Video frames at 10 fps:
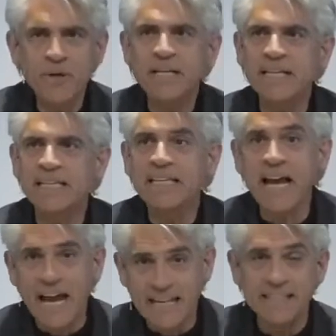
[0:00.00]
born,
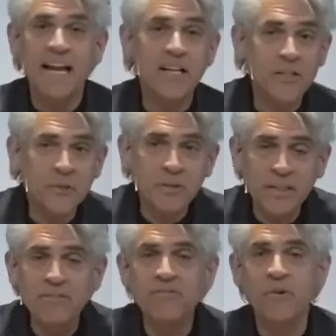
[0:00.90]
in thee I die,
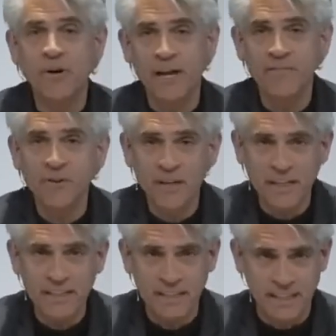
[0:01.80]
to live
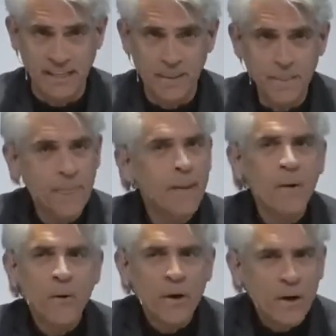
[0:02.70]
forever in thee.
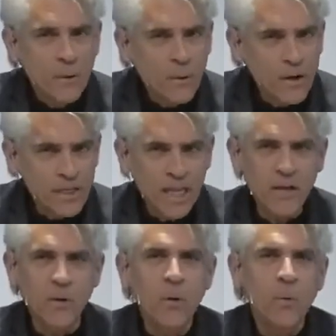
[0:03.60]

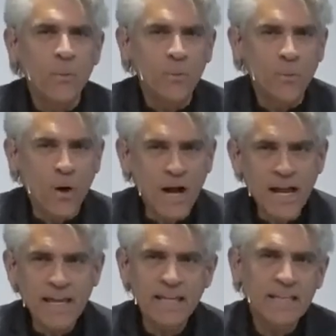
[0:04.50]
Again,
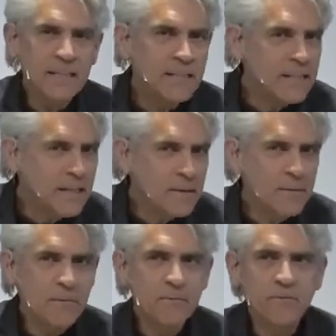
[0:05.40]
why
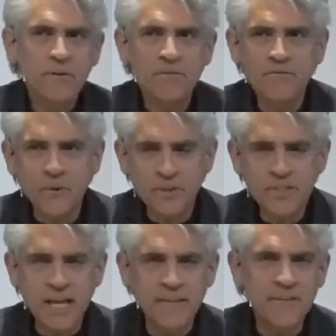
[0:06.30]

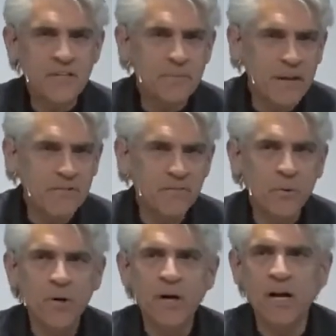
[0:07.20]
focus on this
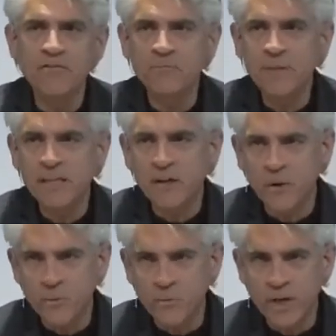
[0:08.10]
metaphor of
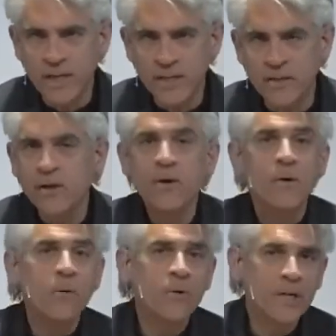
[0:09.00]
being awake
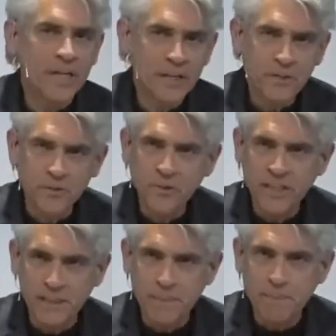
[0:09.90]
or in a
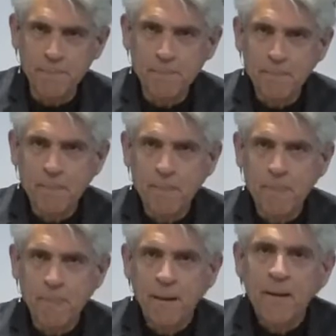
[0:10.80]
dream?
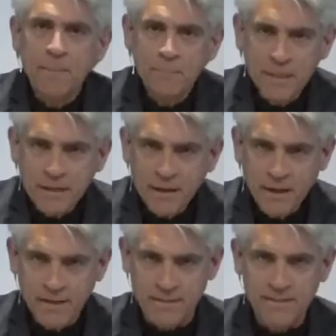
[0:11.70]

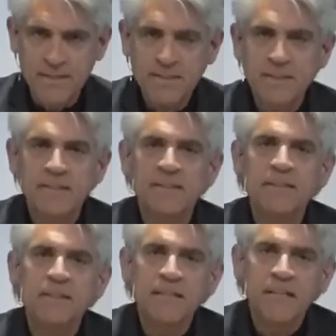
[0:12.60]
Because,